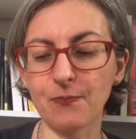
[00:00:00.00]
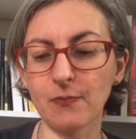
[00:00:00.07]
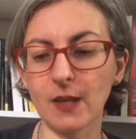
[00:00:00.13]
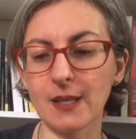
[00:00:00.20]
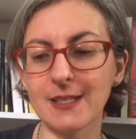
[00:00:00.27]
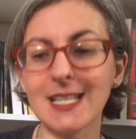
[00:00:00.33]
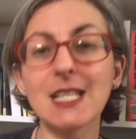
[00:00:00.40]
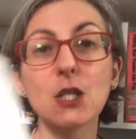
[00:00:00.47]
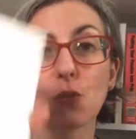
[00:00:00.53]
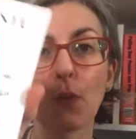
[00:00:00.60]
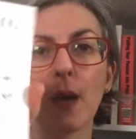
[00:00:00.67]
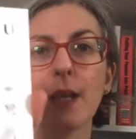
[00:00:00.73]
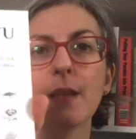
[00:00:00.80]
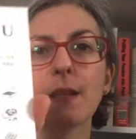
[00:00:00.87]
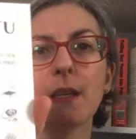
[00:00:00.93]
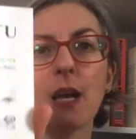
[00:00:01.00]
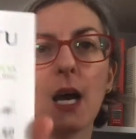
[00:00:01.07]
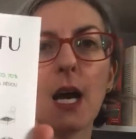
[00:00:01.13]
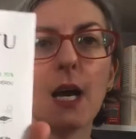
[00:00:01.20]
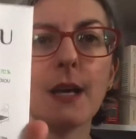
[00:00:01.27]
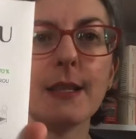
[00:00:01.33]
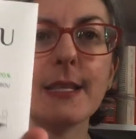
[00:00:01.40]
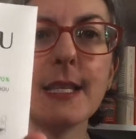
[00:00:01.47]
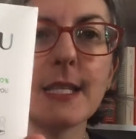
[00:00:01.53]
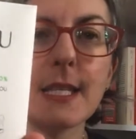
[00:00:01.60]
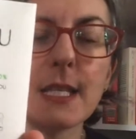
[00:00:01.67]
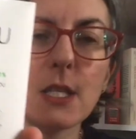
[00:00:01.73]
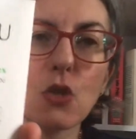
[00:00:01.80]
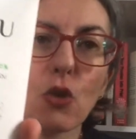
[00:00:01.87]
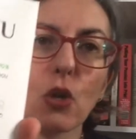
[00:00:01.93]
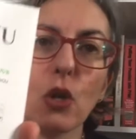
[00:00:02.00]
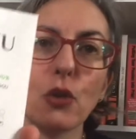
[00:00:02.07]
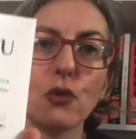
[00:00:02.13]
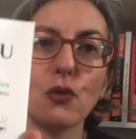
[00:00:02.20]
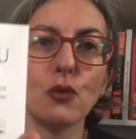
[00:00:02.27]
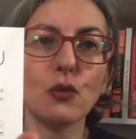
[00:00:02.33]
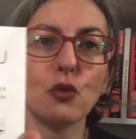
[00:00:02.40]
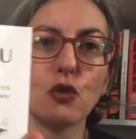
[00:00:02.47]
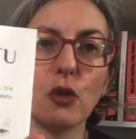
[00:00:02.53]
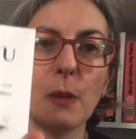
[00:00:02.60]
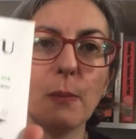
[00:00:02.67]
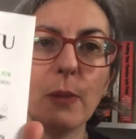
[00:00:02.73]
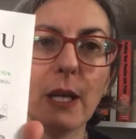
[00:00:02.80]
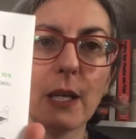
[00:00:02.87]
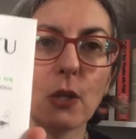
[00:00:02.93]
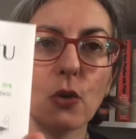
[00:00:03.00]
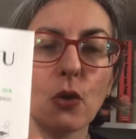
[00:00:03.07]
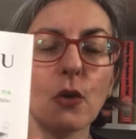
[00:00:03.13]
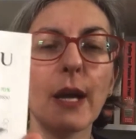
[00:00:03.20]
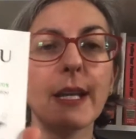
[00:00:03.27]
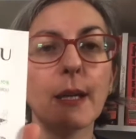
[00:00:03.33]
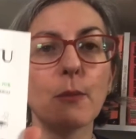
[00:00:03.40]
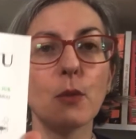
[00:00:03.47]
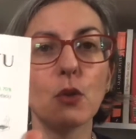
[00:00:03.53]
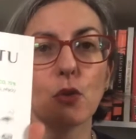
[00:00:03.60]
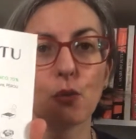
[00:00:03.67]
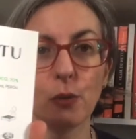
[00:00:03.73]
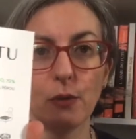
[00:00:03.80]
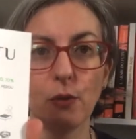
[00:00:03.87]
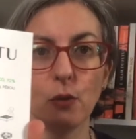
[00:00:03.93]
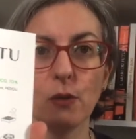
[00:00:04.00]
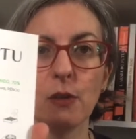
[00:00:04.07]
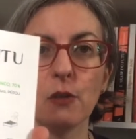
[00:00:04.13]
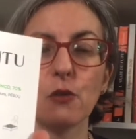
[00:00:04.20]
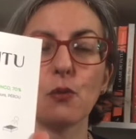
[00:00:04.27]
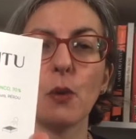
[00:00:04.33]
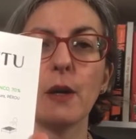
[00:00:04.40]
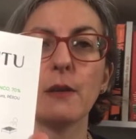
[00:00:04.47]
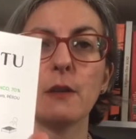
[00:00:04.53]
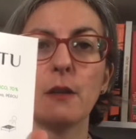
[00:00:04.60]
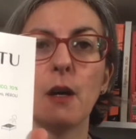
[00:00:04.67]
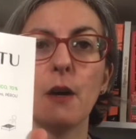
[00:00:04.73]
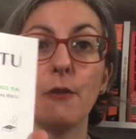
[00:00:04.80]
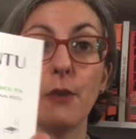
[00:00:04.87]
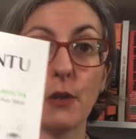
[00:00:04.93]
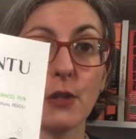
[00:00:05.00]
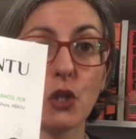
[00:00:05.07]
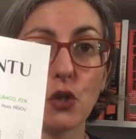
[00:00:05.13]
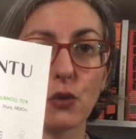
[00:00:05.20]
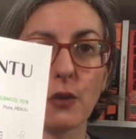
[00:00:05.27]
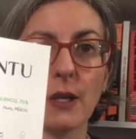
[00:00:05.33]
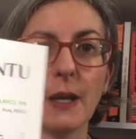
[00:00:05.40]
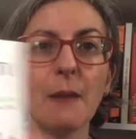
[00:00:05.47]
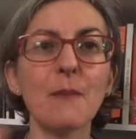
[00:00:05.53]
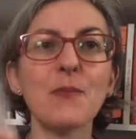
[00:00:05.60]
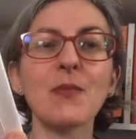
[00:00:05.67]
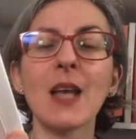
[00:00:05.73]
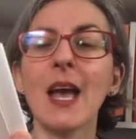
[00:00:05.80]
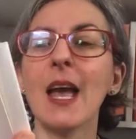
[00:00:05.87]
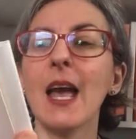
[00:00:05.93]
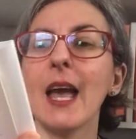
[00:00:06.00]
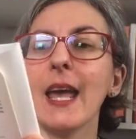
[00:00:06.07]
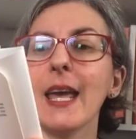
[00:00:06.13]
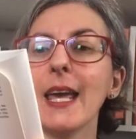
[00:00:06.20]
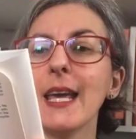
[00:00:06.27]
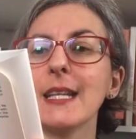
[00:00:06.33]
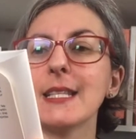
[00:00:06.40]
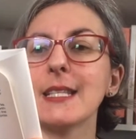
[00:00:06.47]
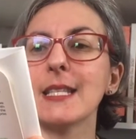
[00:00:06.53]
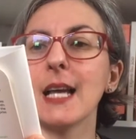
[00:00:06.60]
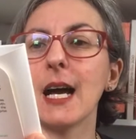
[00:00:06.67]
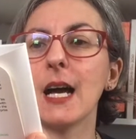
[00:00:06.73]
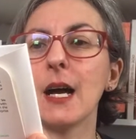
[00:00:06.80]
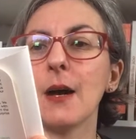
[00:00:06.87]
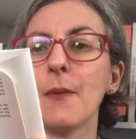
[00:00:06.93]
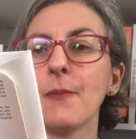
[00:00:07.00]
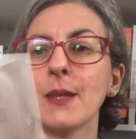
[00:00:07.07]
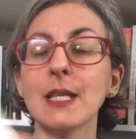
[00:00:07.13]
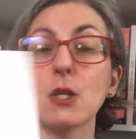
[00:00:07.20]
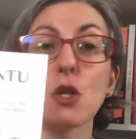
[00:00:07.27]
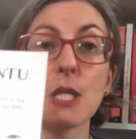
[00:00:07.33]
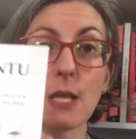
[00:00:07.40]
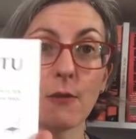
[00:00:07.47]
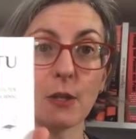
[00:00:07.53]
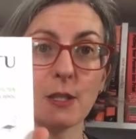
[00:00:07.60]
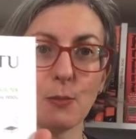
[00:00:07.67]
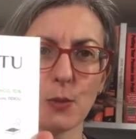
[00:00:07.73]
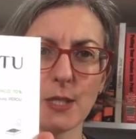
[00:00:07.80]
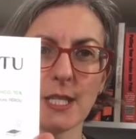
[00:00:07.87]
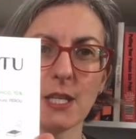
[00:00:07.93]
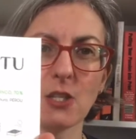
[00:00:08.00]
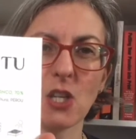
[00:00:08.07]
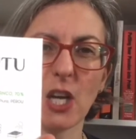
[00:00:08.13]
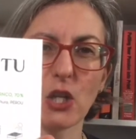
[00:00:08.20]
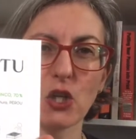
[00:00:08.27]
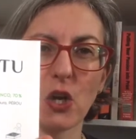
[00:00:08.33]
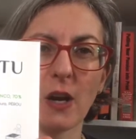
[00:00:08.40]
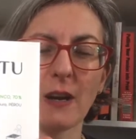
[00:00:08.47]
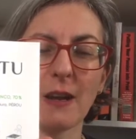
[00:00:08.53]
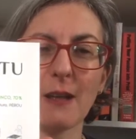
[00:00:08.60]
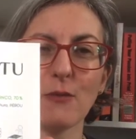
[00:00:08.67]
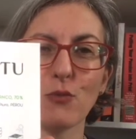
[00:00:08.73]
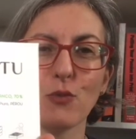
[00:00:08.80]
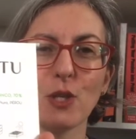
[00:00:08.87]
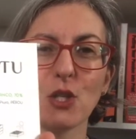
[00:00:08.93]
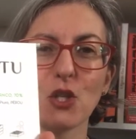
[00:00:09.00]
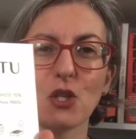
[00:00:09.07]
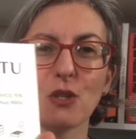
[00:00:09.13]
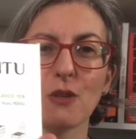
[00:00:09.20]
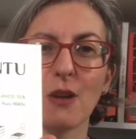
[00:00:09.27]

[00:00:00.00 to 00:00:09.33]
this one. This is the Cantu Grand Blanco, and I'm going to review this one very shortly. It's a 70% dark chocolate, which